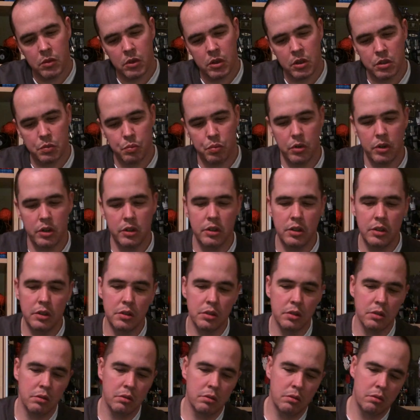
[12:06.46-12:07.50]
it's pretty
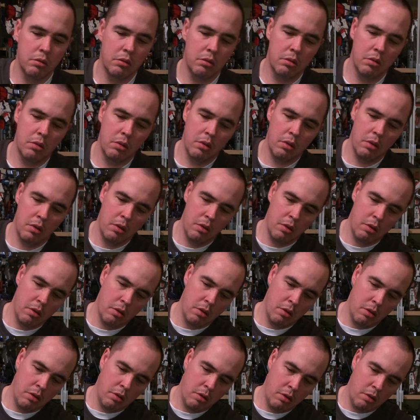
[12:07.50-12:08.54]
decent.
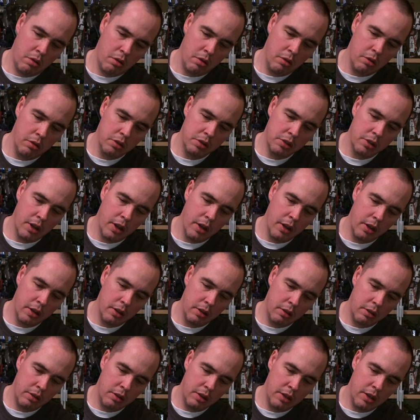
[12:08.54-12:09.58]
Looks like
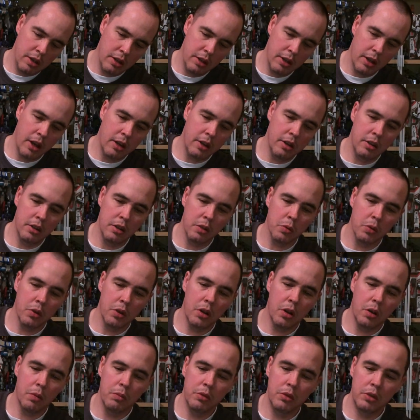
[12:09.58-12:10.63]
getting that in there will
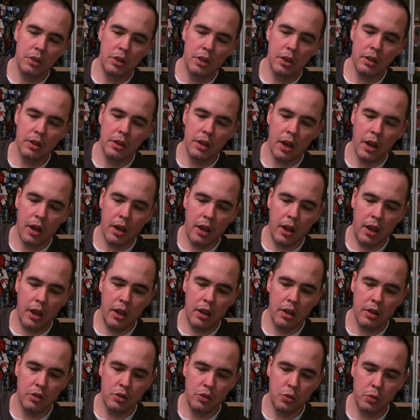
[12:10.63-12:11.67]
help get that
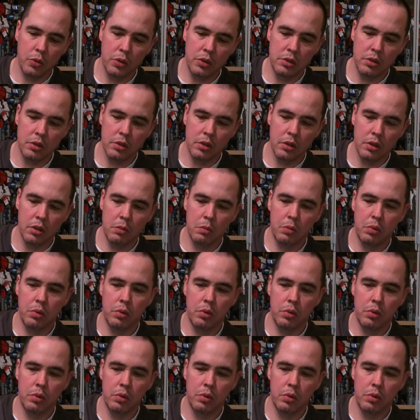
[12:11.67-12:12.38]
hand twisted up.